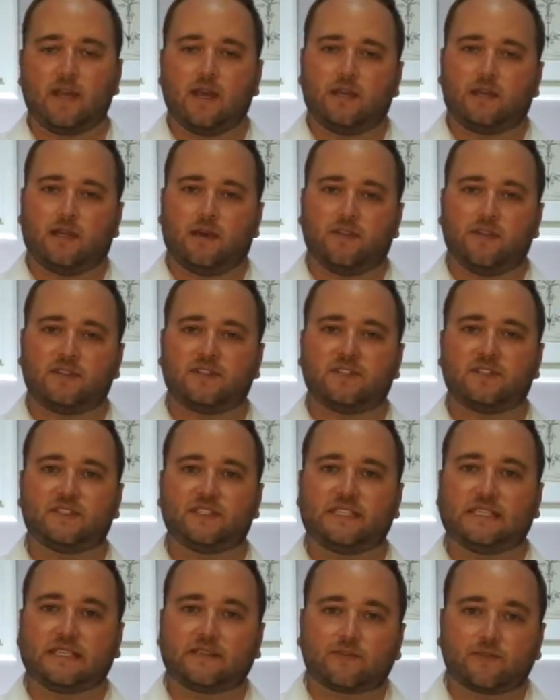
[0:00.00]
Now this is
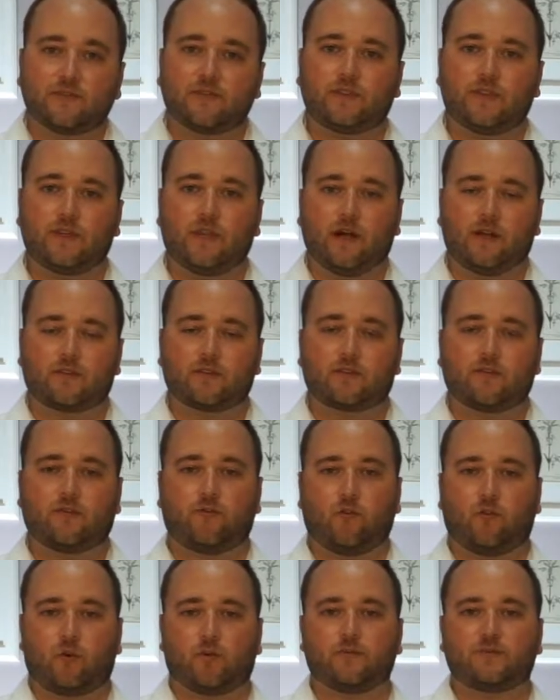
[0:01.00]
different than other
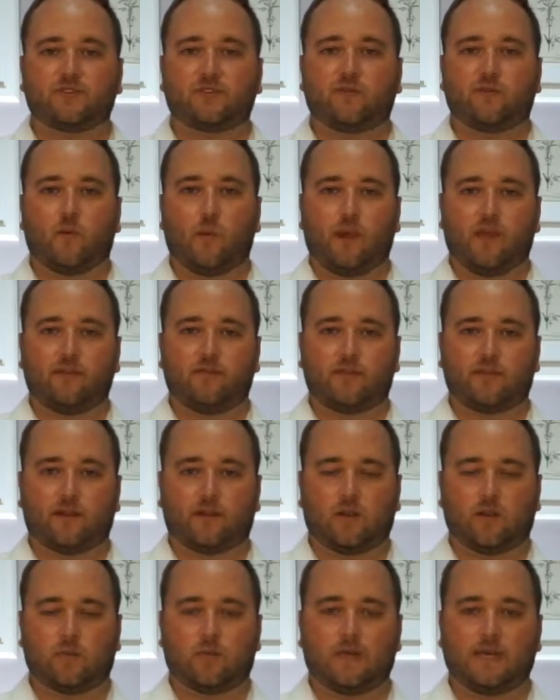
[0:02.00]
forms of wave
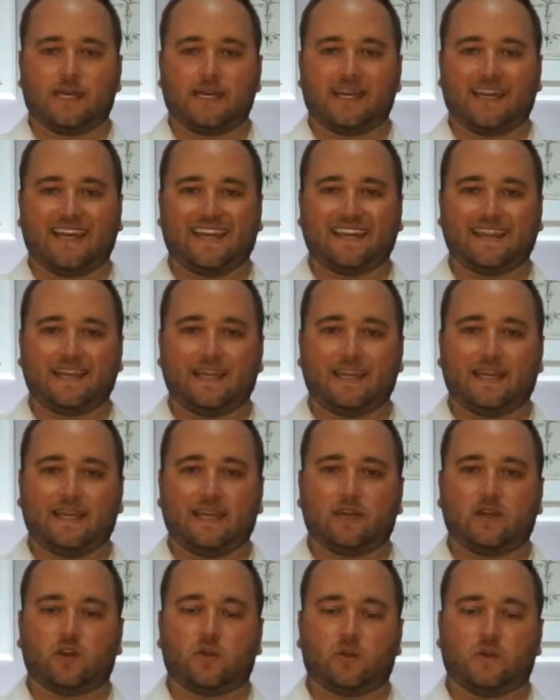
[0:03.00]
therapy in that
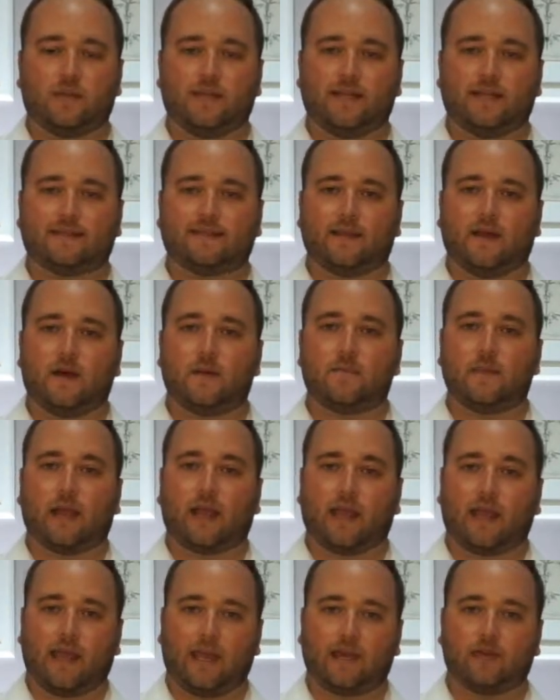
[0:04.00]
it creates a
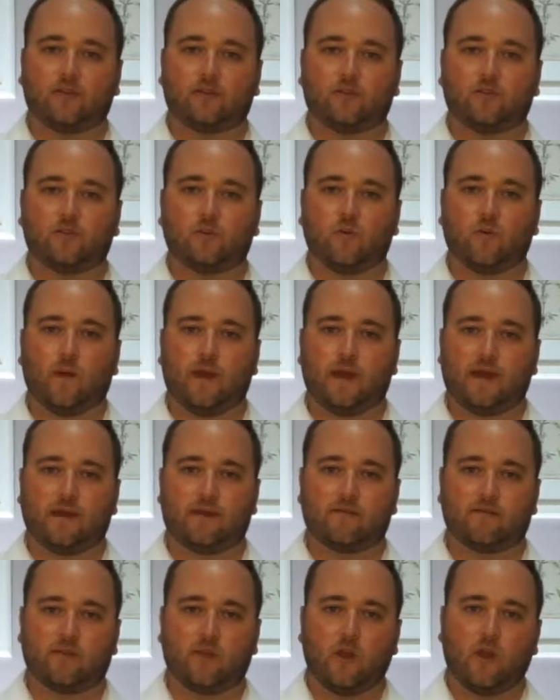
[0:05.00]
mechanical
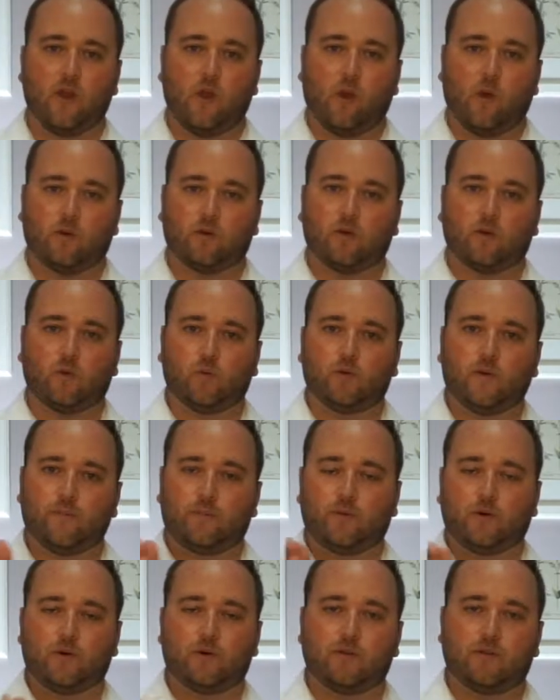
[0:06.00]
wave or a
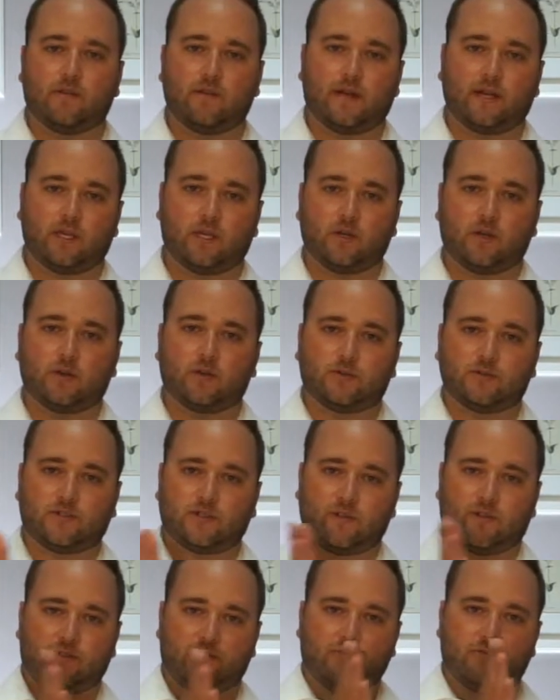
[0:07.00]
ripple that goes
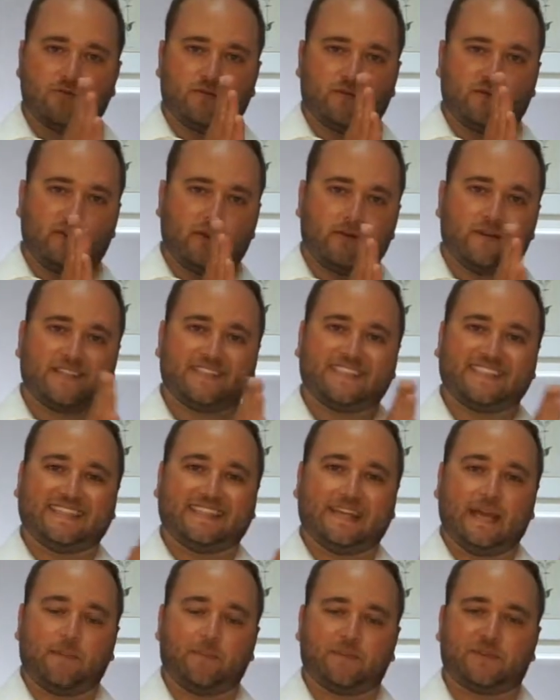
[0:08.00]
through various
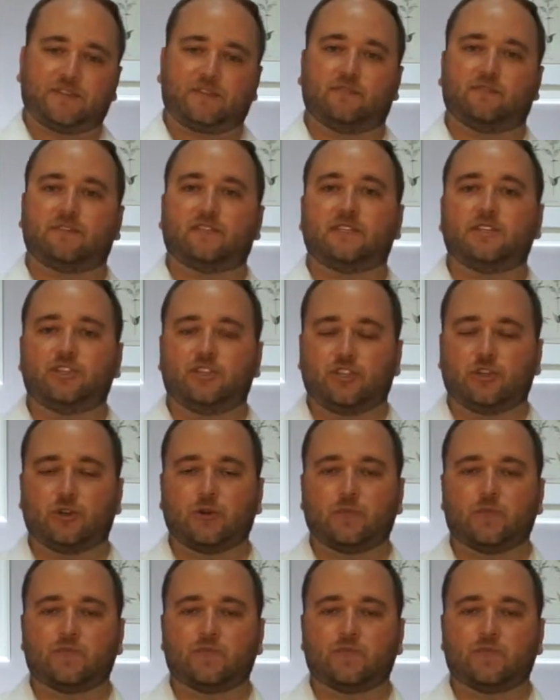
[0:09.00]
depths of tissue.